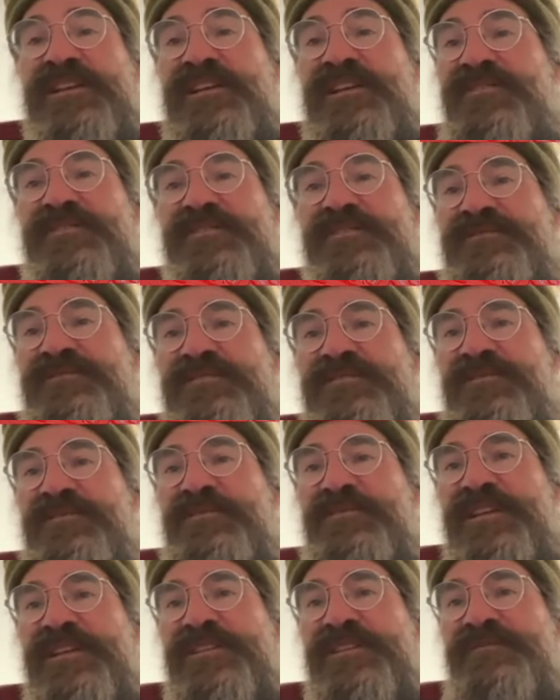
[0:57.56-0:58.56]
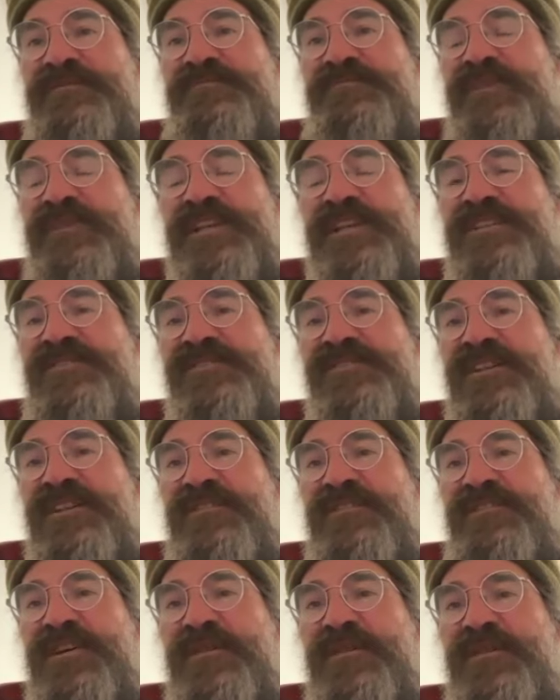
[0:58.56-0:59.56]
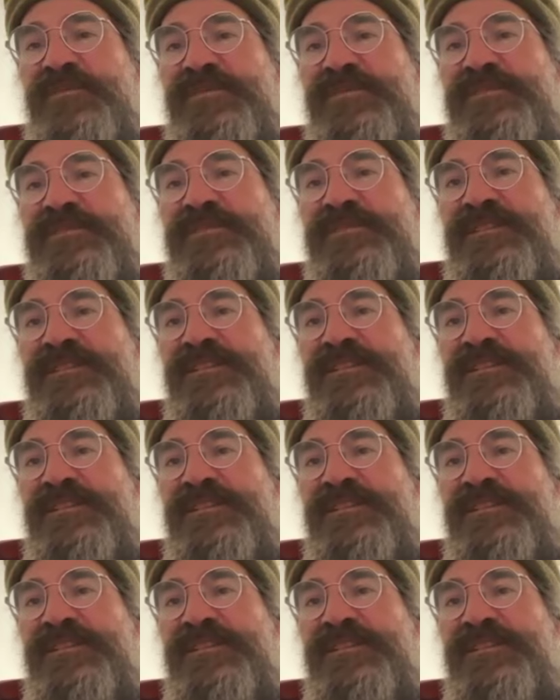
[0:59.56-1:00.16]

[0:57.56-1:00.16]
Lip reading: together, making stuff up, and